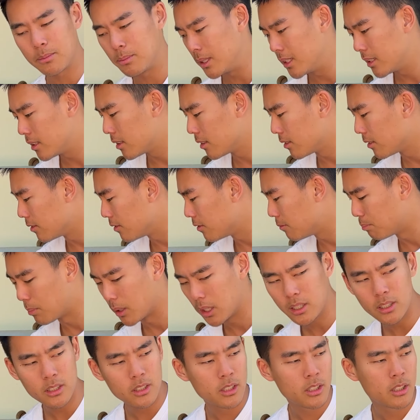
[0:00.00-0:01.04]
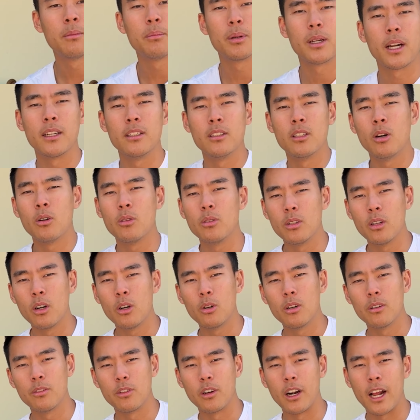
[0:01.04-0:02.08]
piece of birch, but I don't
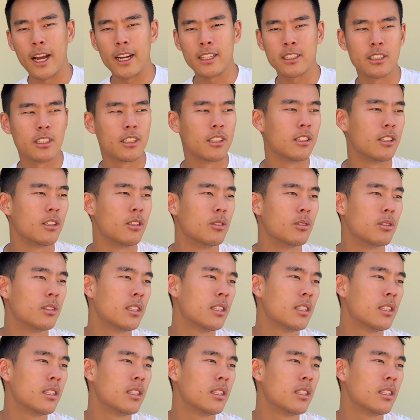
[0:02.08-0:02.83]
know if we're actually going to use